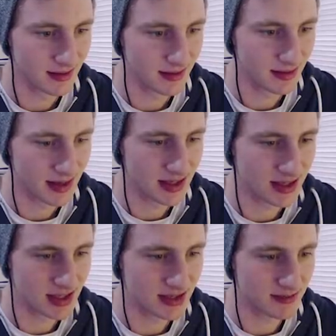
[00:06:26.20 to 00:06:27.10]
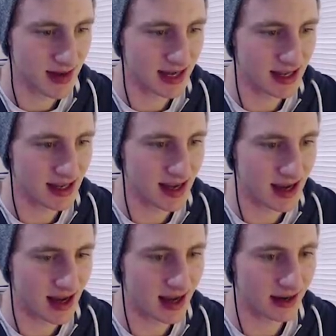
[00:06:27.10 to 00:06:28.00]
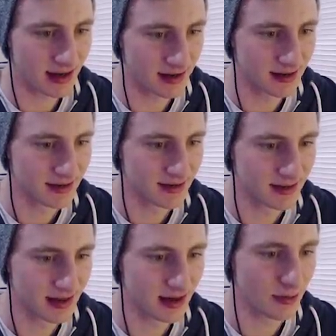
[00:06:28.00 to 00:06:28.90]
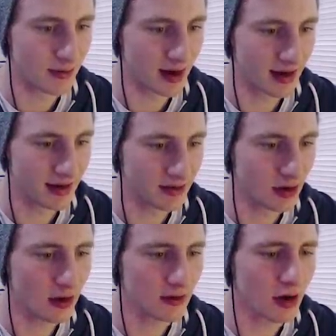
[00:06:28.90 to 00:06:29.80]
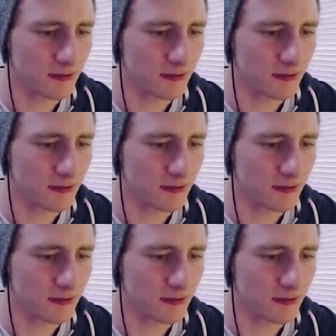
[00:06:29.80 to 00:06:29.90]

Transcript: it's just making it harder in a way. Not